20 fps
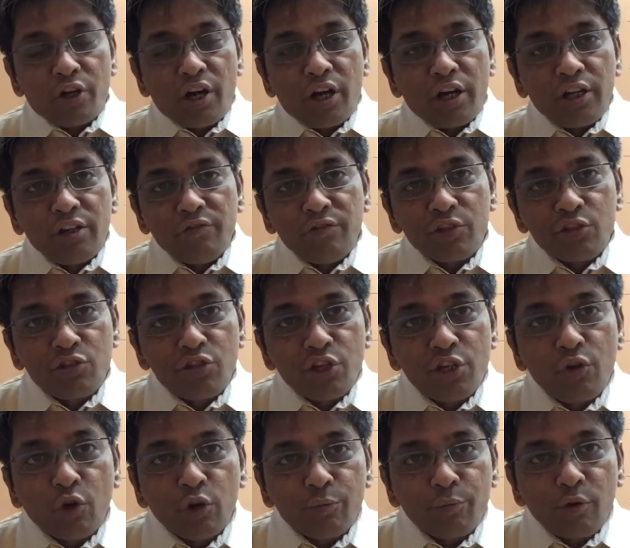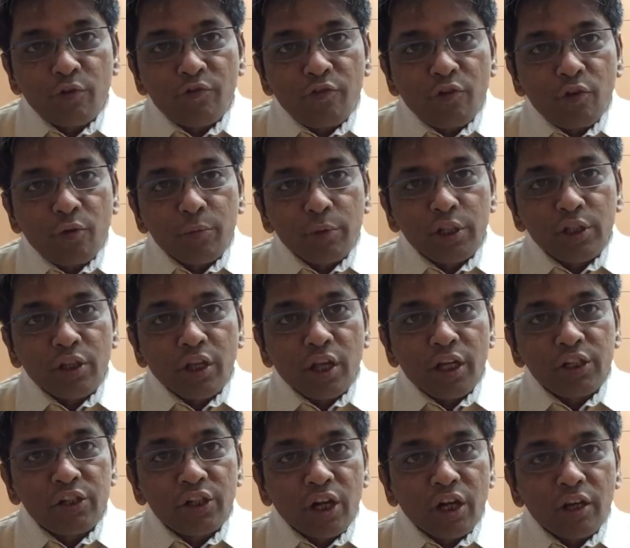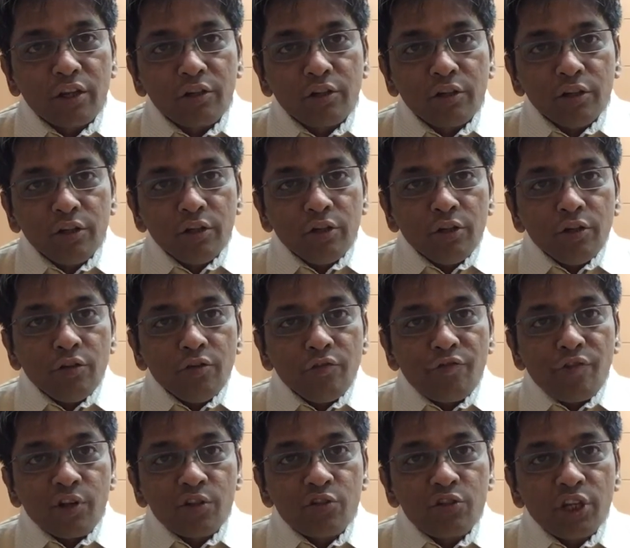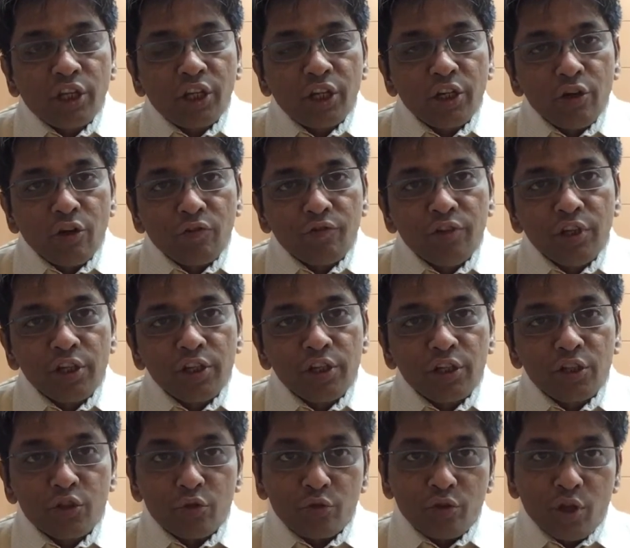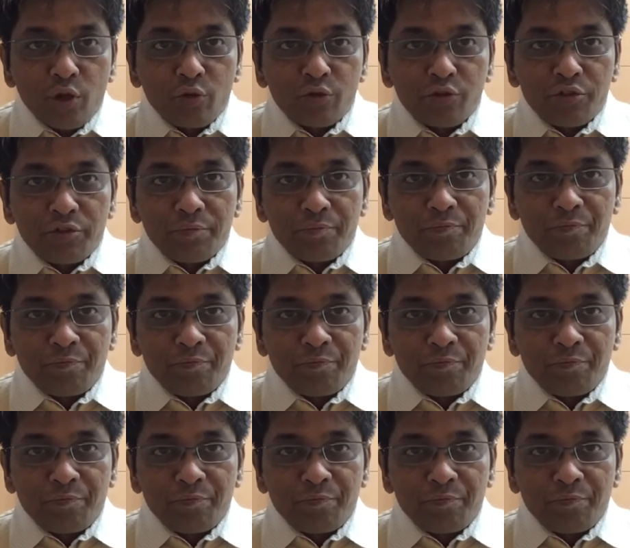Reddy which did not perform in the entire first decade of the year 2000.